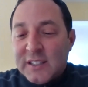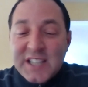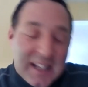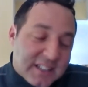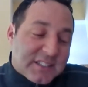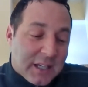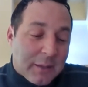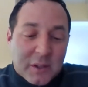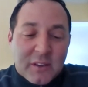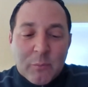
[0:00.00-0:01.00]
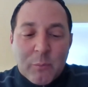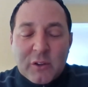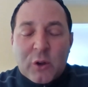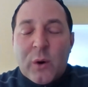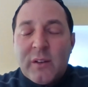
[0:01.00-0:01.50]
sentencing, but
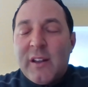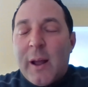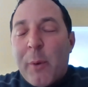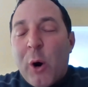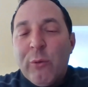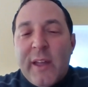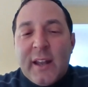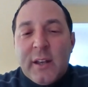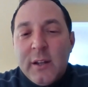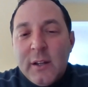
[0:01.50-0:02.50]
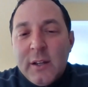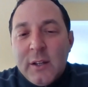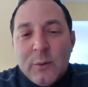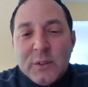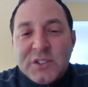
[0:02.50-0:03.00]
the court did uphold it. It
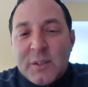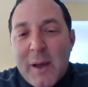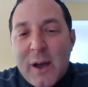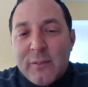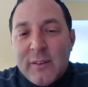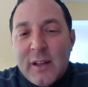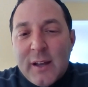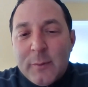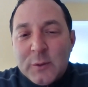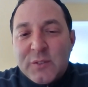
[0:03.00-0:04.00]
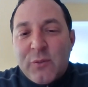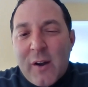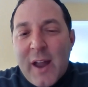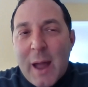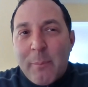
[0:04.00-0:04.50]
was a
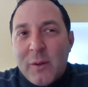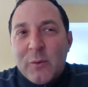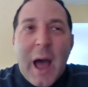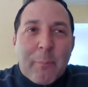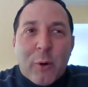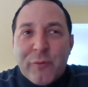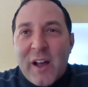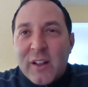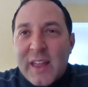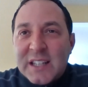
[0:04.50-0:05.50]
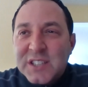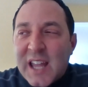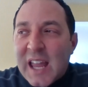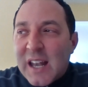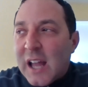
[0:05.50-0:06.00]
very high, like 8-9
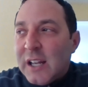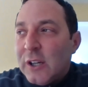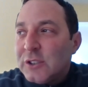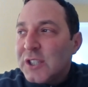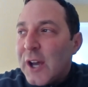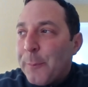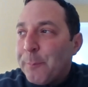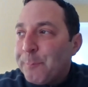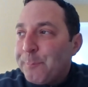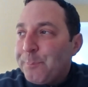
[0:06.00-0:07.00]
years ago.